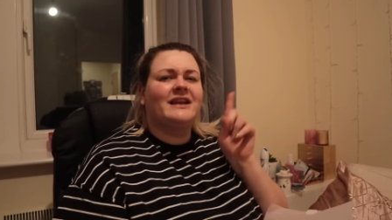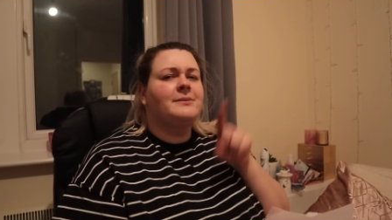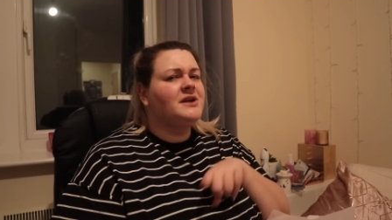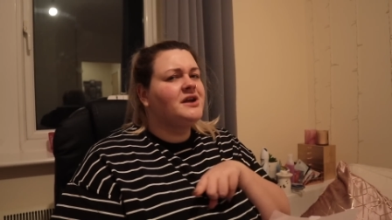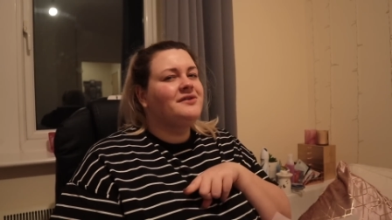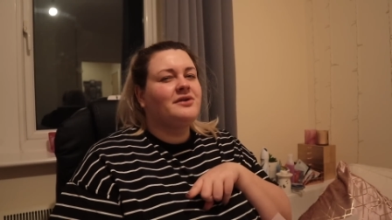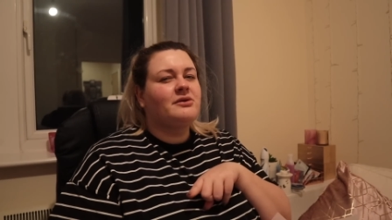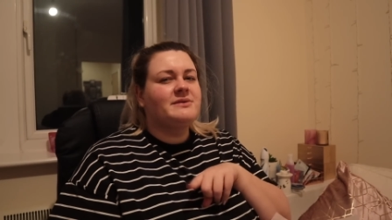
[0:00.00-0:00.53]
Let me
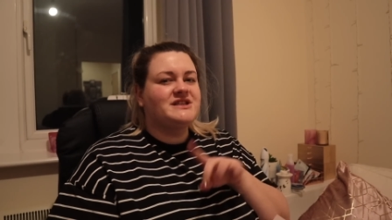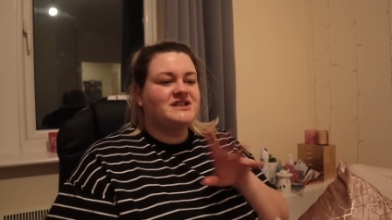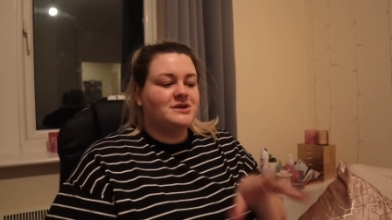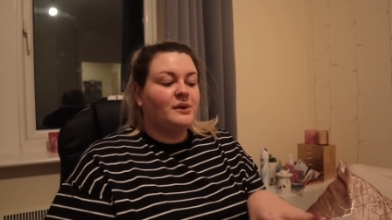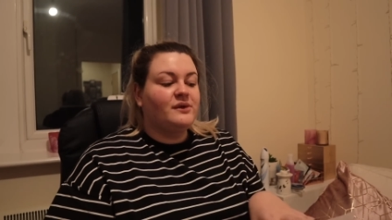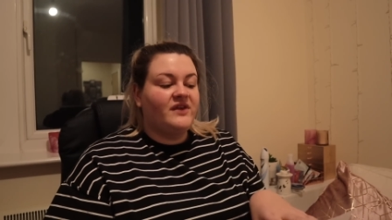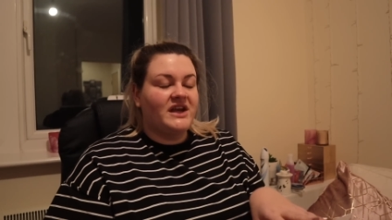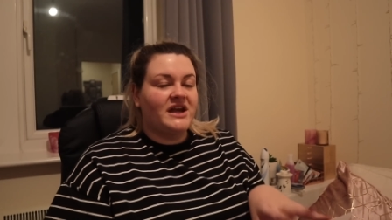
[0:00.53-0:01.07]
know if you want me to
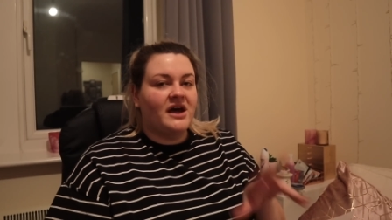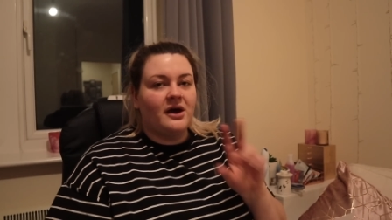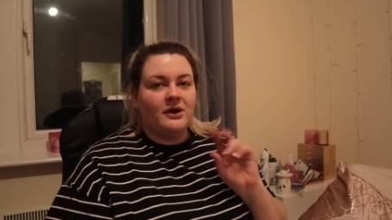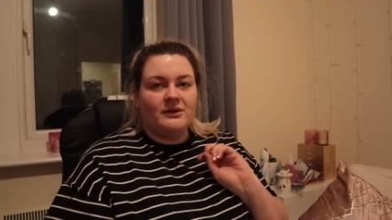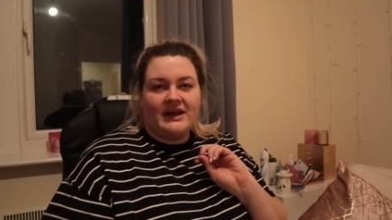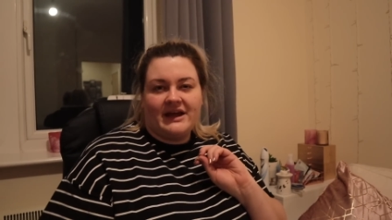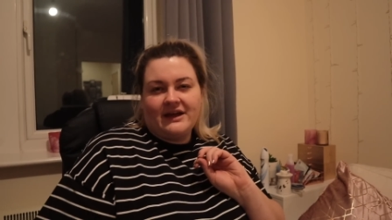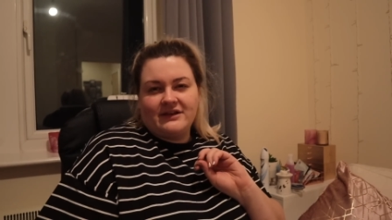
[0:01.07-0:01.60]
do a
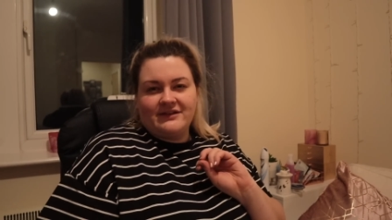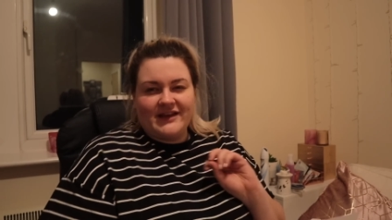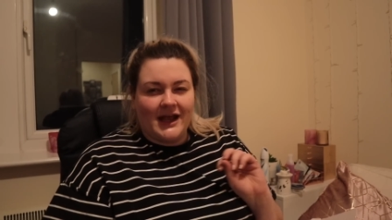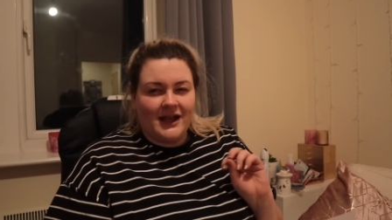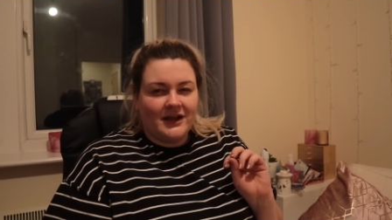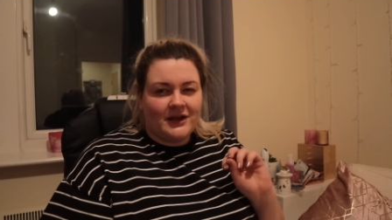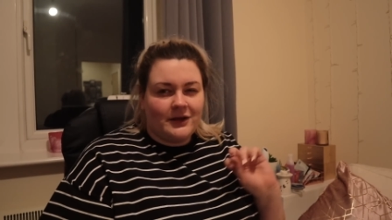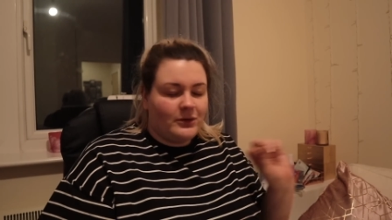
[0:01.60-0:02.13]
video like
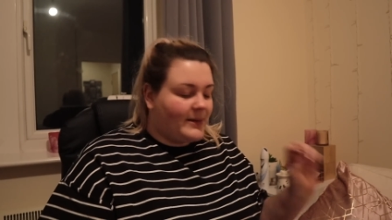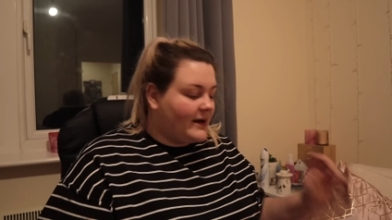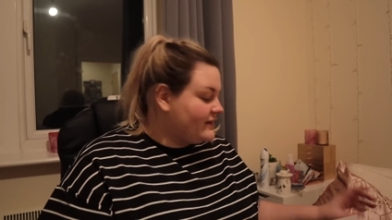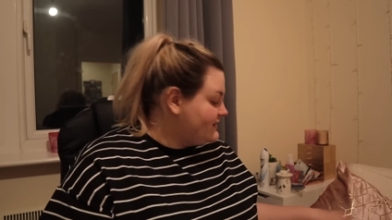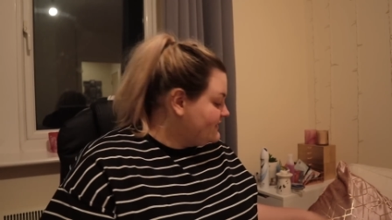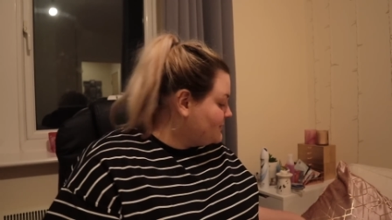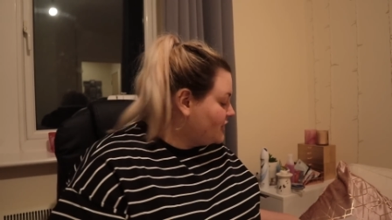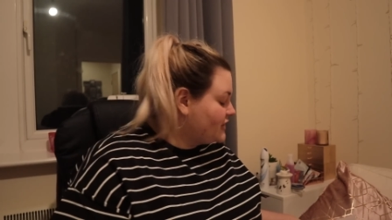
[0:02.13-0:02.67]
telling you about
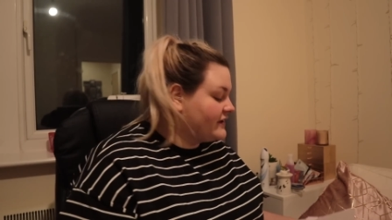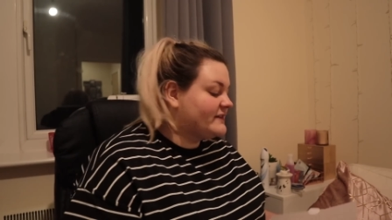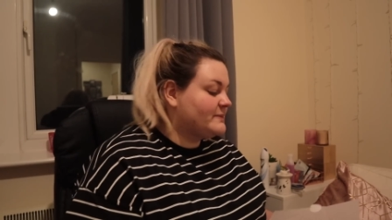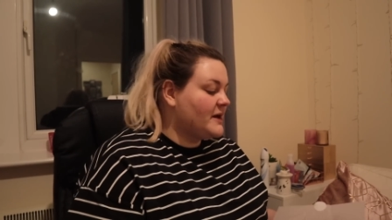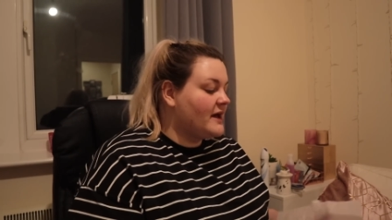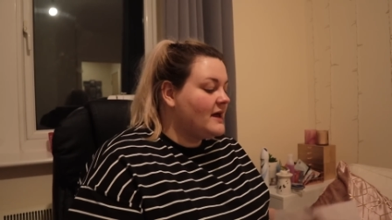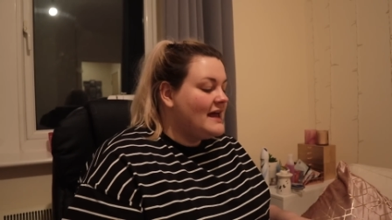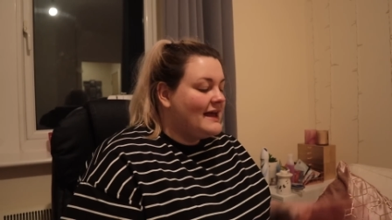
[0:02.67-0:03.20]
these products.
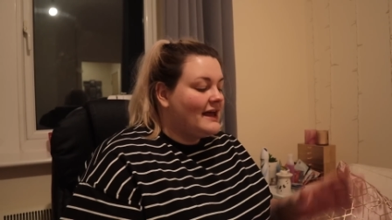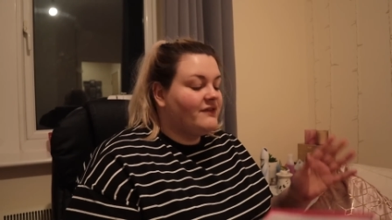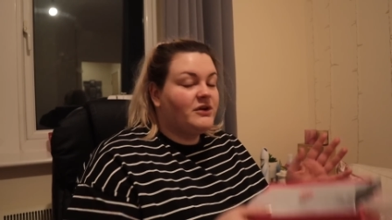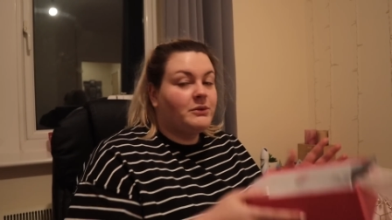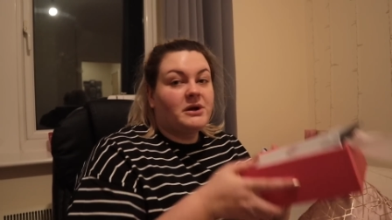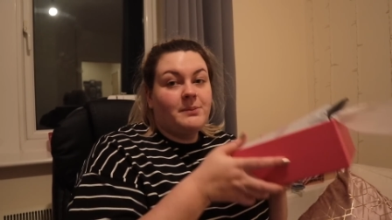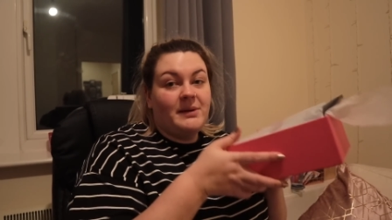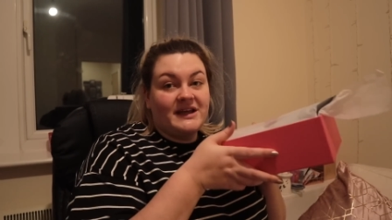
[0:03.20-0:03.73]
But if
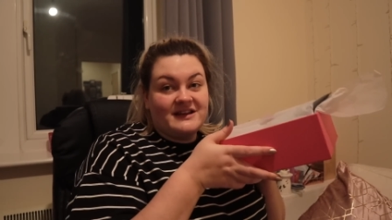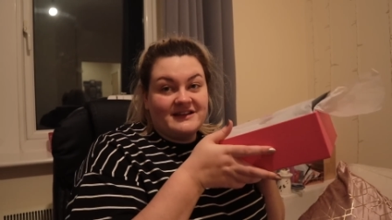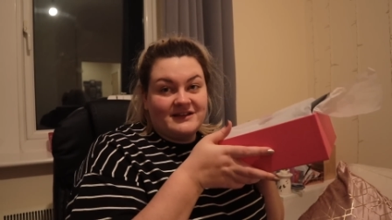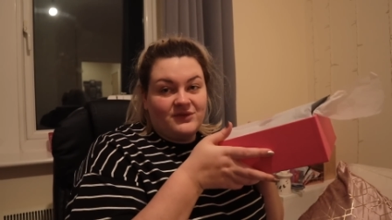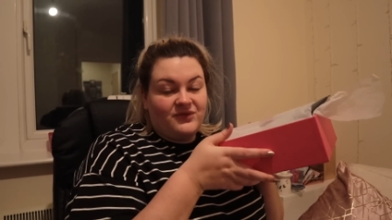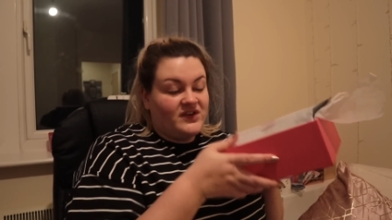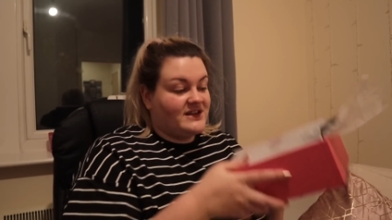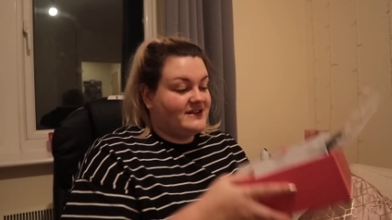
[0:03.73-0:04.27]
you want to pick this
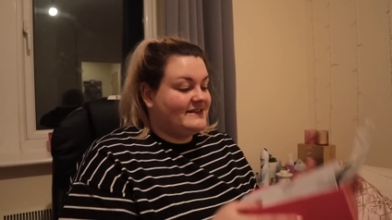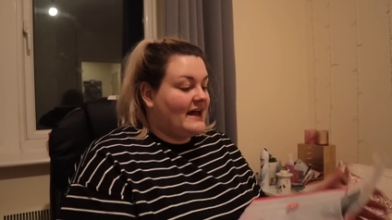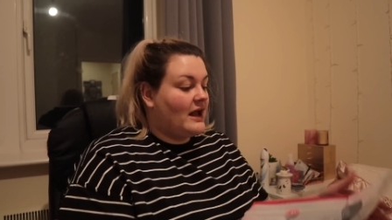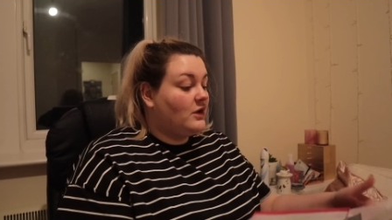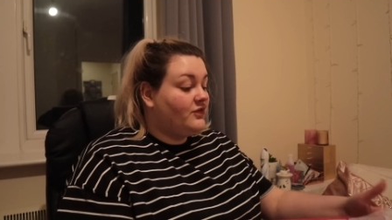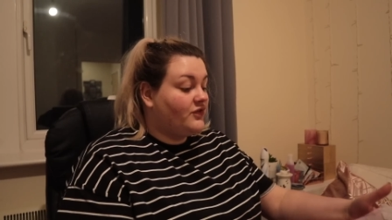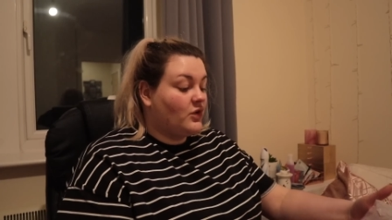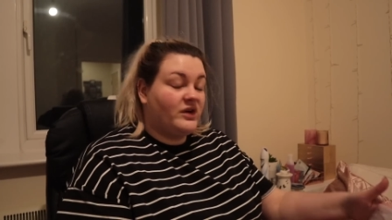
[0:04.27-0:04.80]
up for
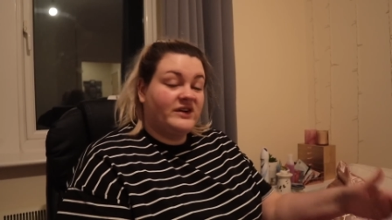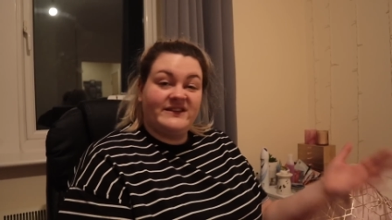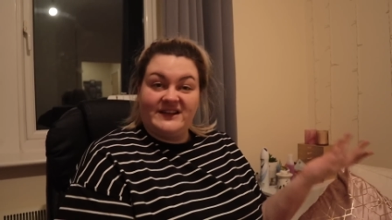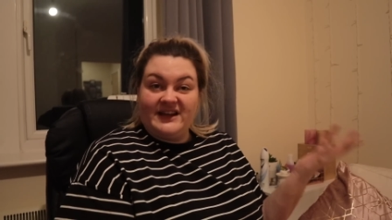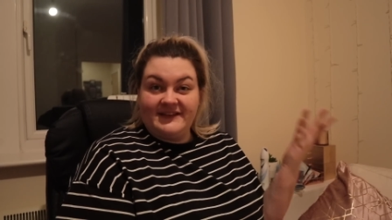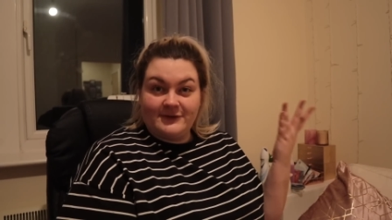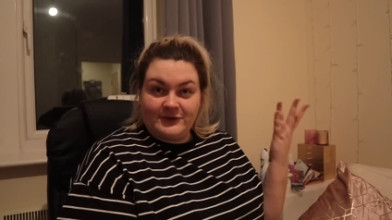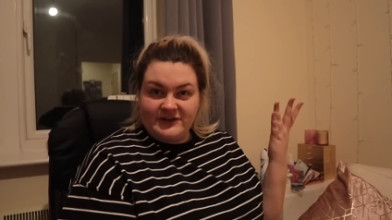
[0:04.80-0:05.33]
yourself or as a
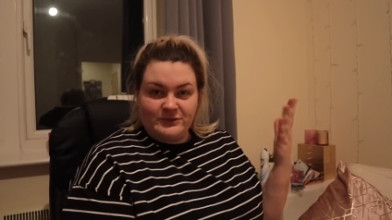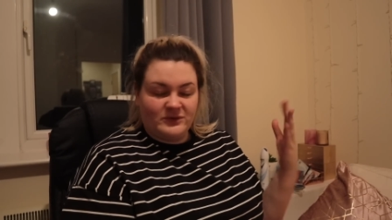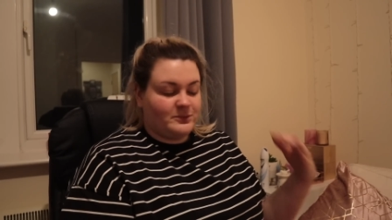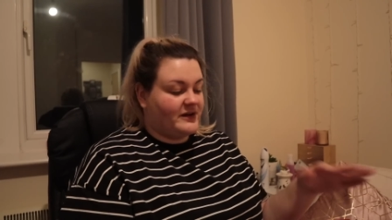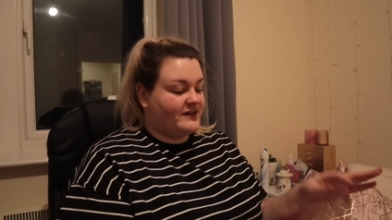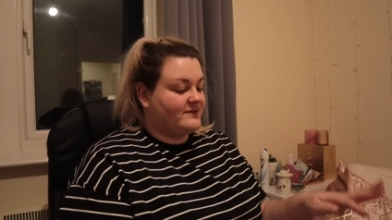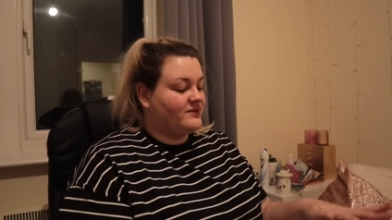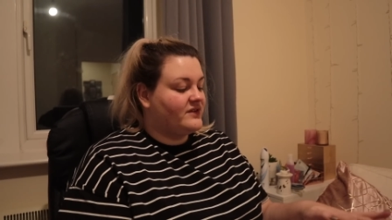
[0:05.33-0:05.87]
nice Christmas
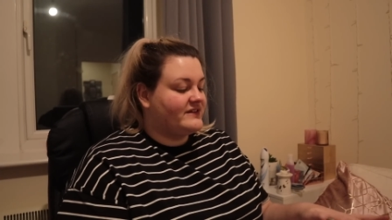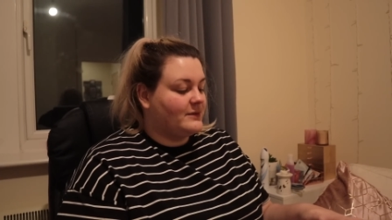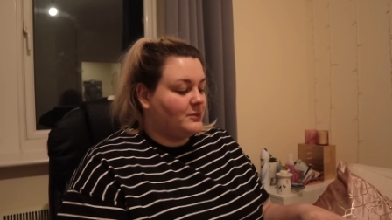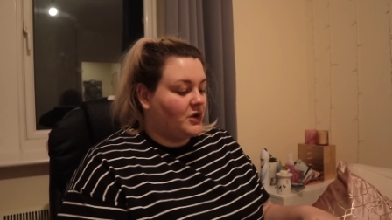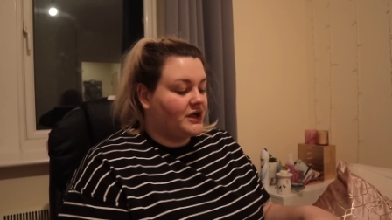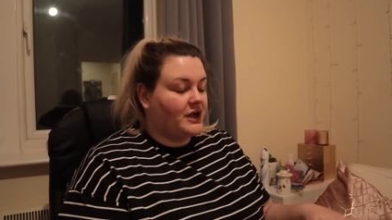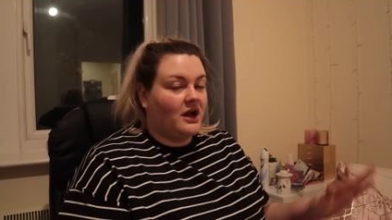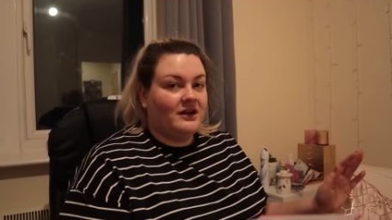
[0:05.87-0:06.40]
present for
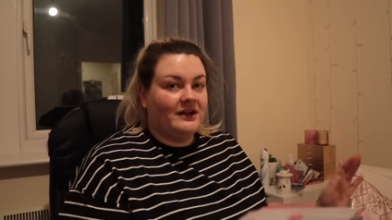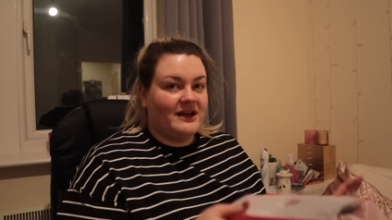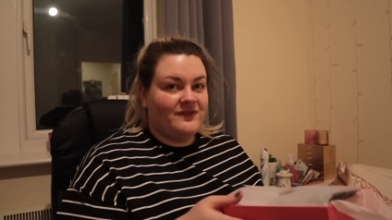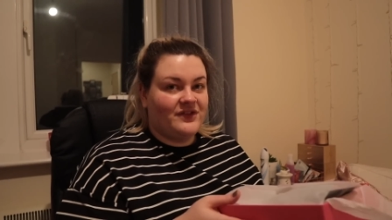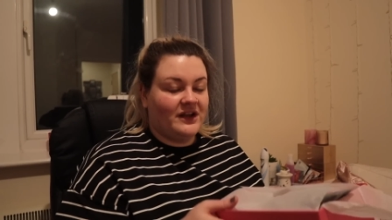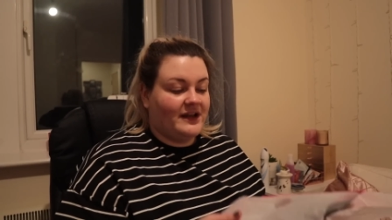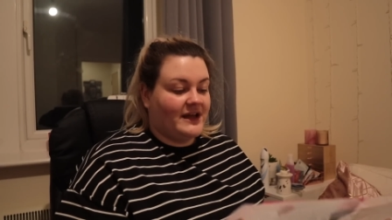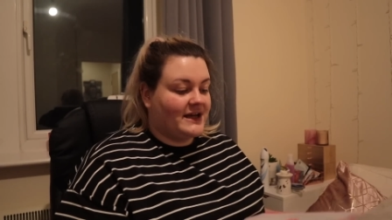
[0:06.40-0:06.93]
someone, I'll
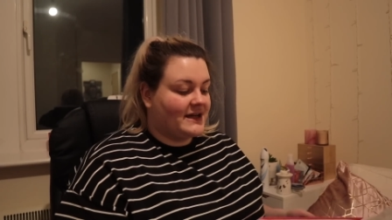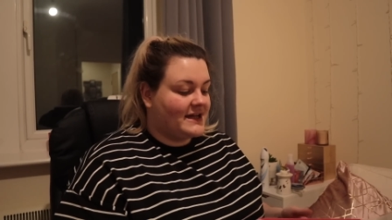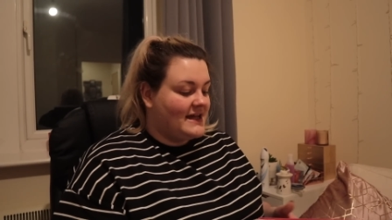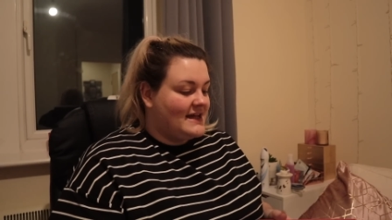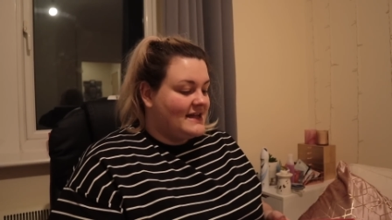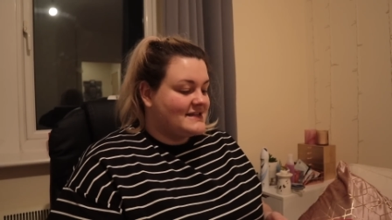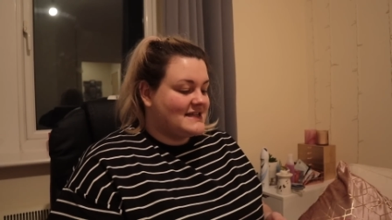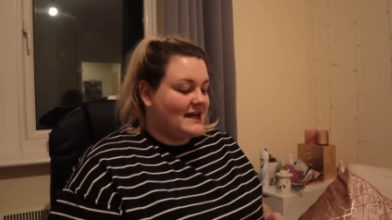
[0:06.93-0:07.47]
leave the link
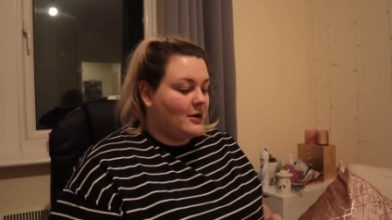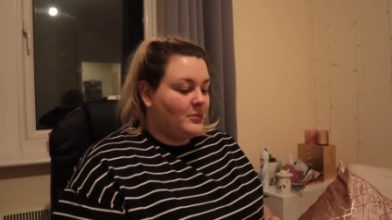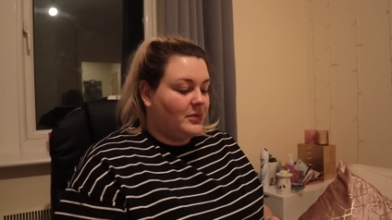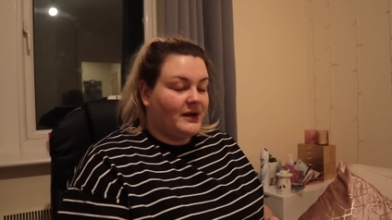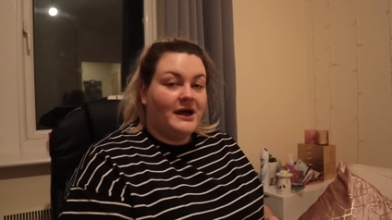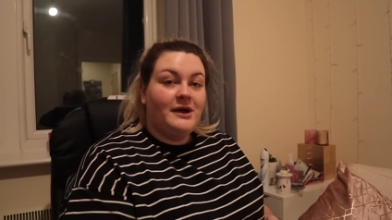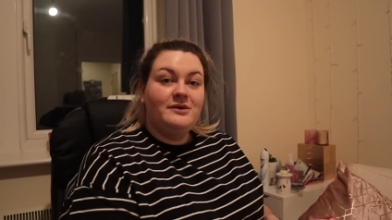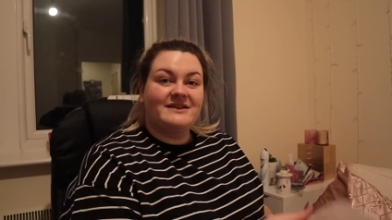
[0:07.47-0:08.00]
down
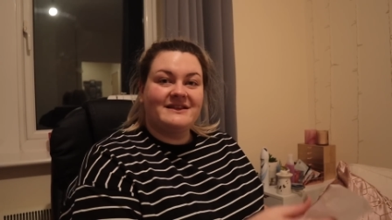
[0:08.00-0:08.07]
below.